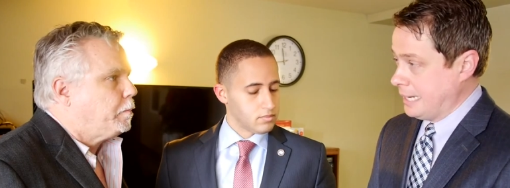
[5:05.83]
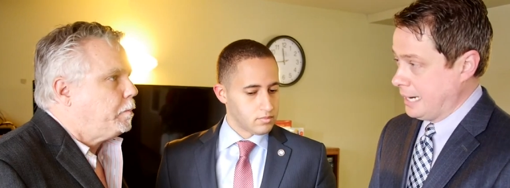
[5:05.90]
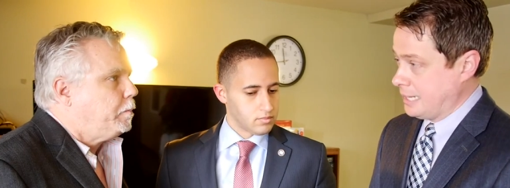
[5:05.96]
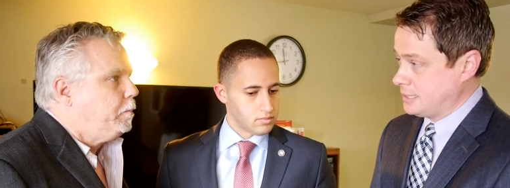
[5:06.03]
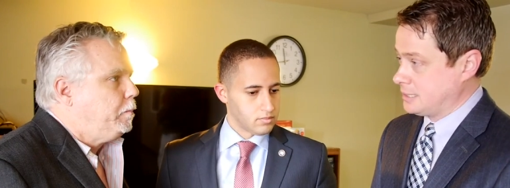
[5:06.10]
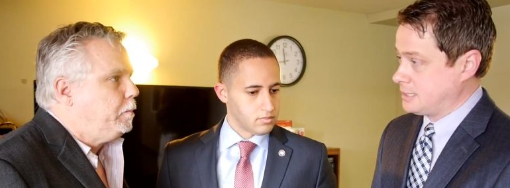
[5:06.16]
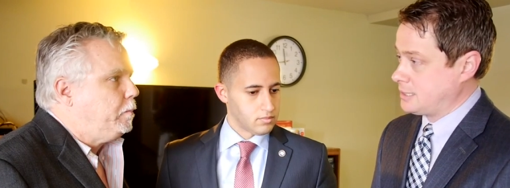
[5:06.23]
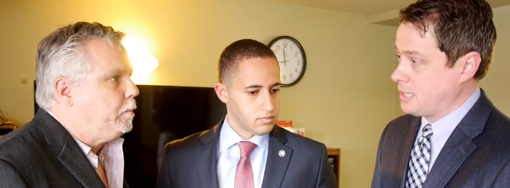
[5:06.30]

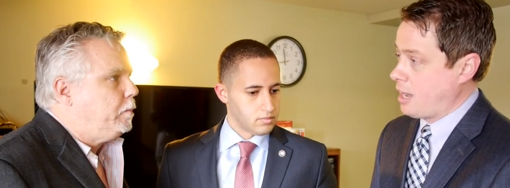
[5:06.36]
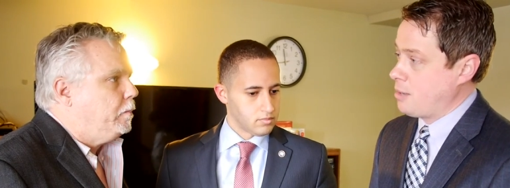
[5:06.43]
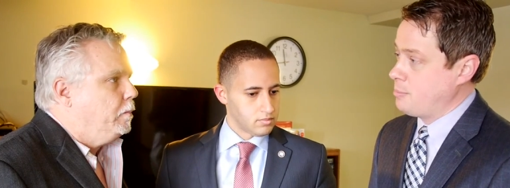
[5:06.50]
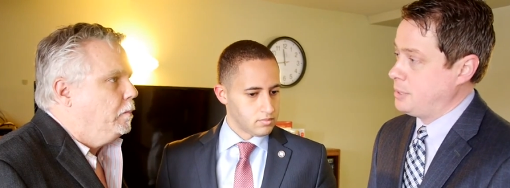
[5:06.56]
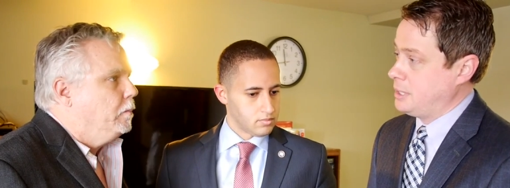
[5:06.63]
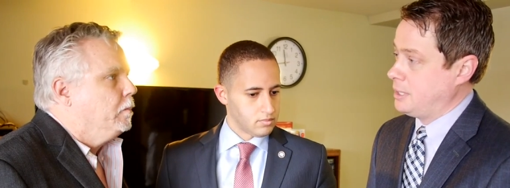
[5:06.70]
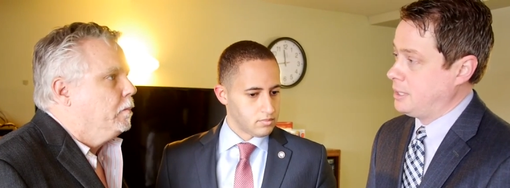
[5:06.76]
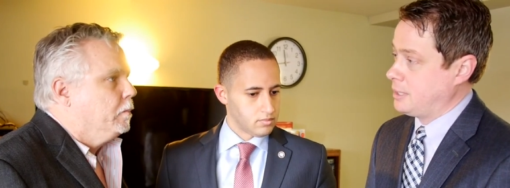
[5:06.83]
Speaker 1: and to
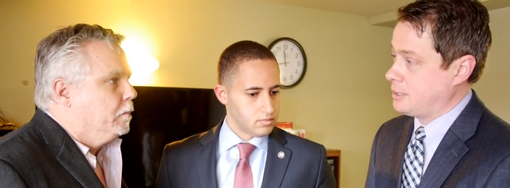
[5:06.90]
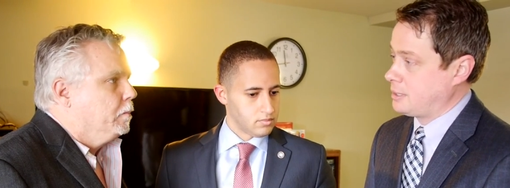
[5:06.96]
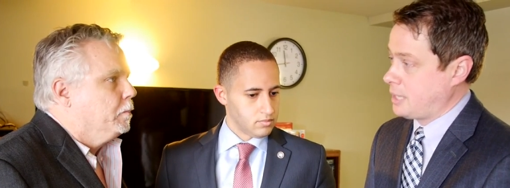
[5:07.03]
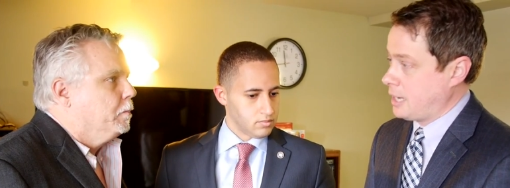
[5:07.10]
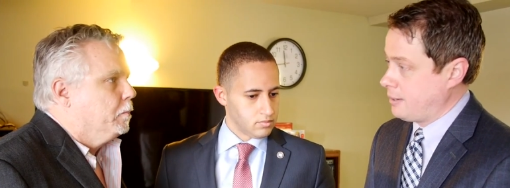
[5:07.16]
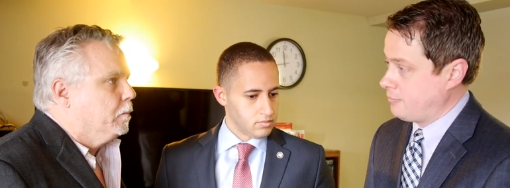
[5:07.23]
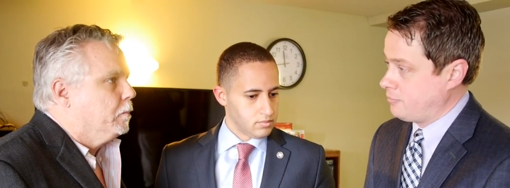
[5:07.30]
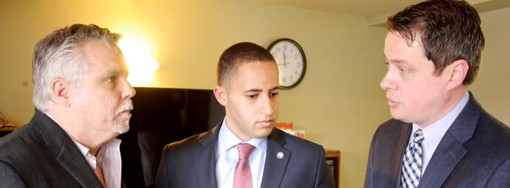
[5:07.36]
stop being
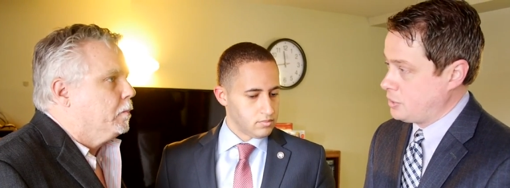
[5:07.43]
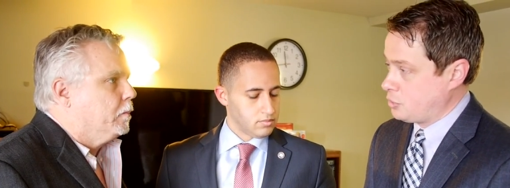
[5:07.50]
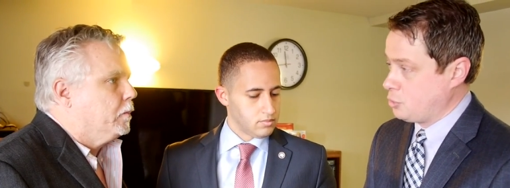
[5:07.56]
kind of the